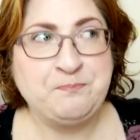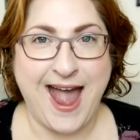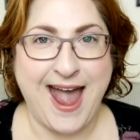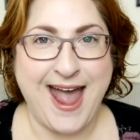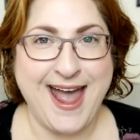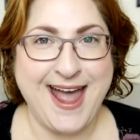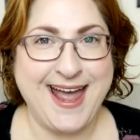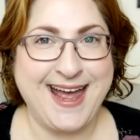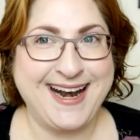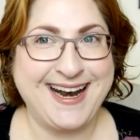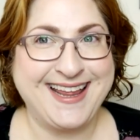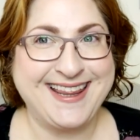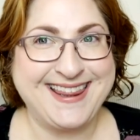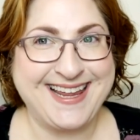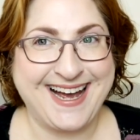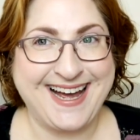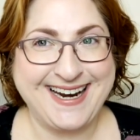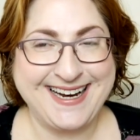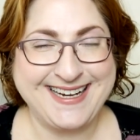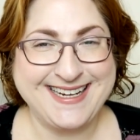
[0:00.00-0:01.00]
And
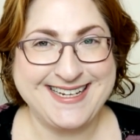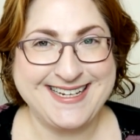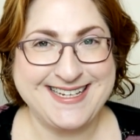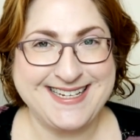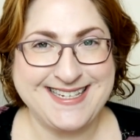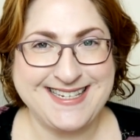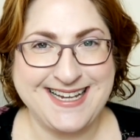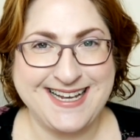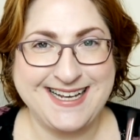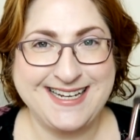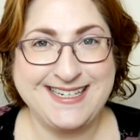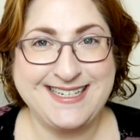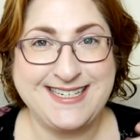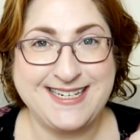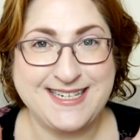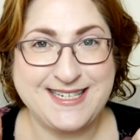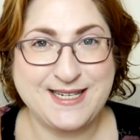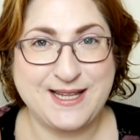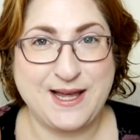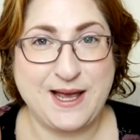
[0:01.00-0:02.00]
that is a
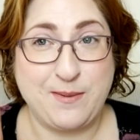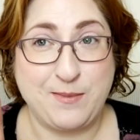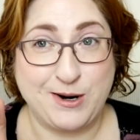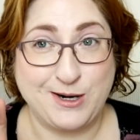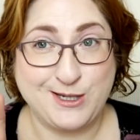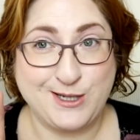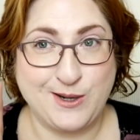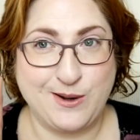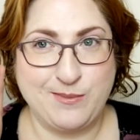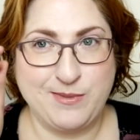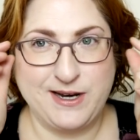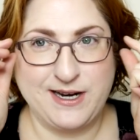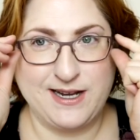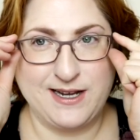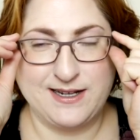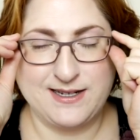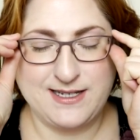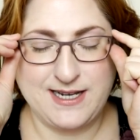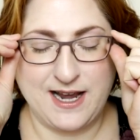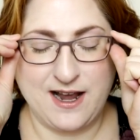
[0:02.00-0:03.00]
disclaimer. So I'm
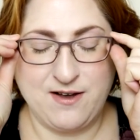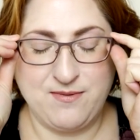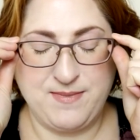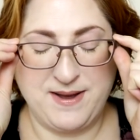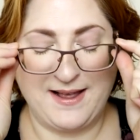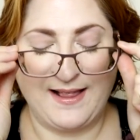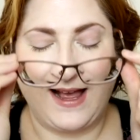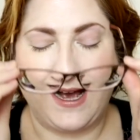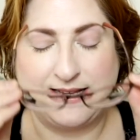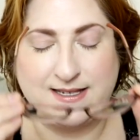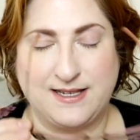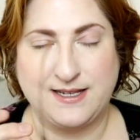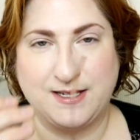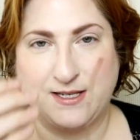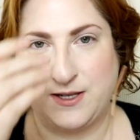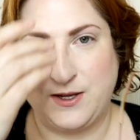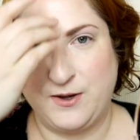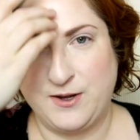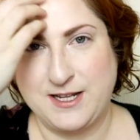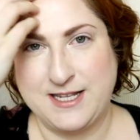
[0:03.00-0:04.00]
gonna take off my
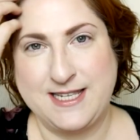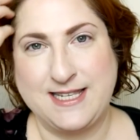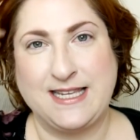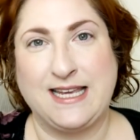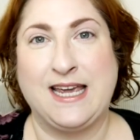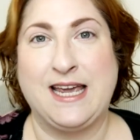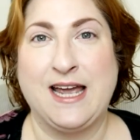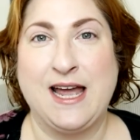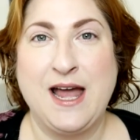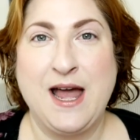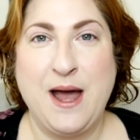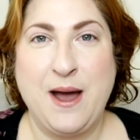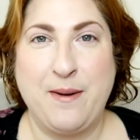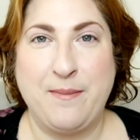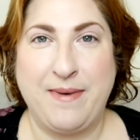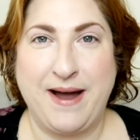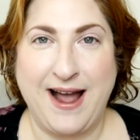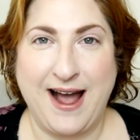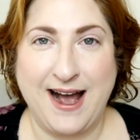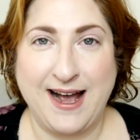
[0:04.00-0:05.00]
glasses so you can see
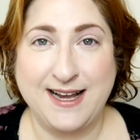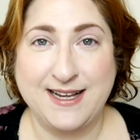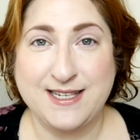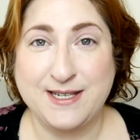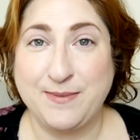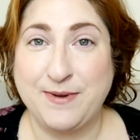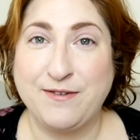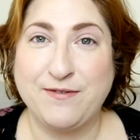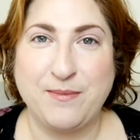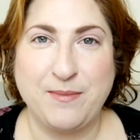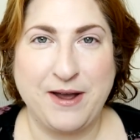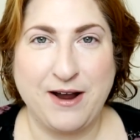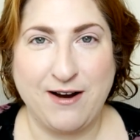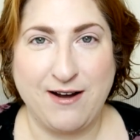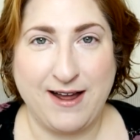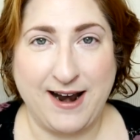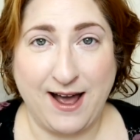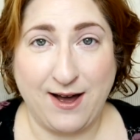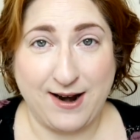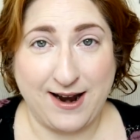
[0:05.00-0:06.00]
my eyes. I mean, from here
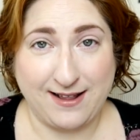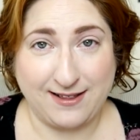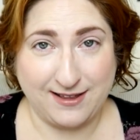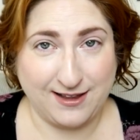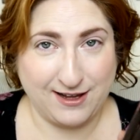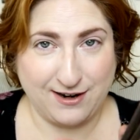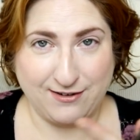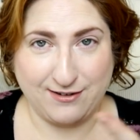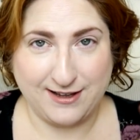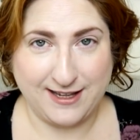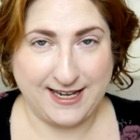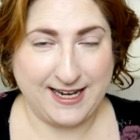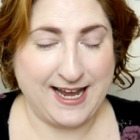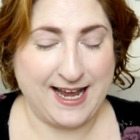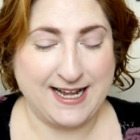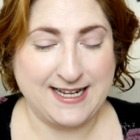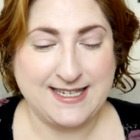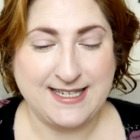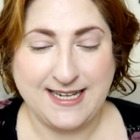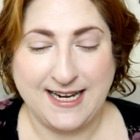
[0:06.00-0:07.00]
on out, I literally
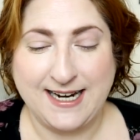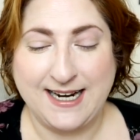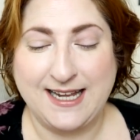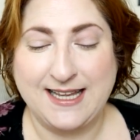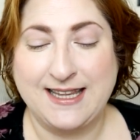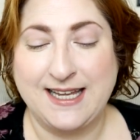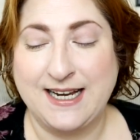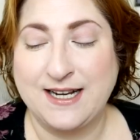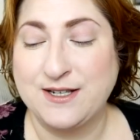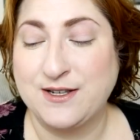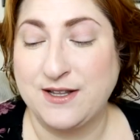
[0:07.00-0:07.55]
can't see anything.